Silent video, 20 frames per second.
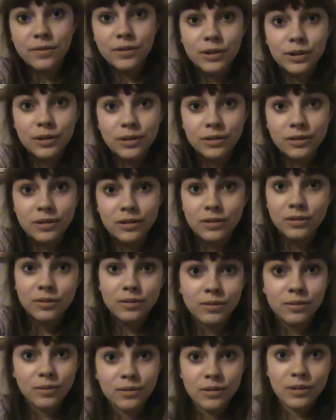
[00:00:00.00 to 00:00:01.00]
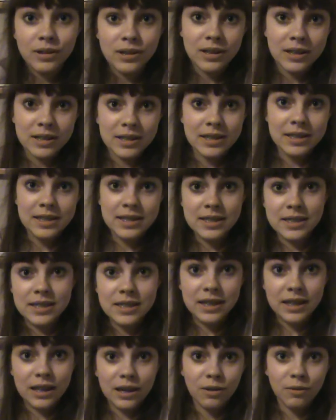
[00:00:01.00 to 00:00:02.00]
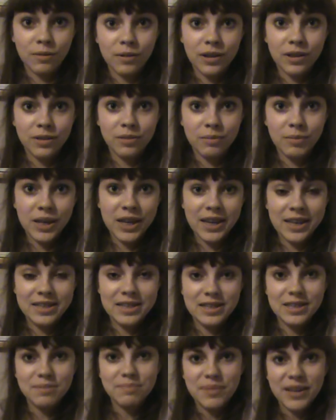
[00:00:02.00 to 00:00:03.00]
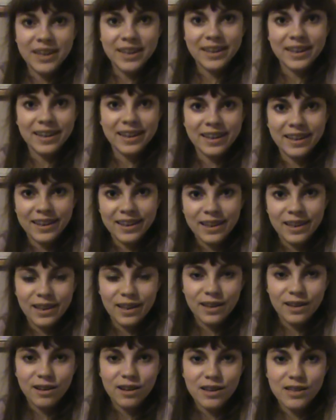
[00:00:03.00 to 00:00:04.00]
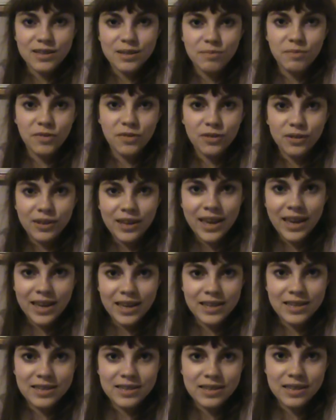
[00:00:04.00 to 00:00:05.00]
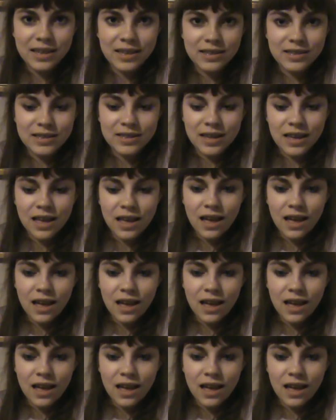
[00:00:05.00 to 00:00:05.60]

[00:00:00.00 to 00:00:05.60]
for sticking with me. It's been an awesome few days, and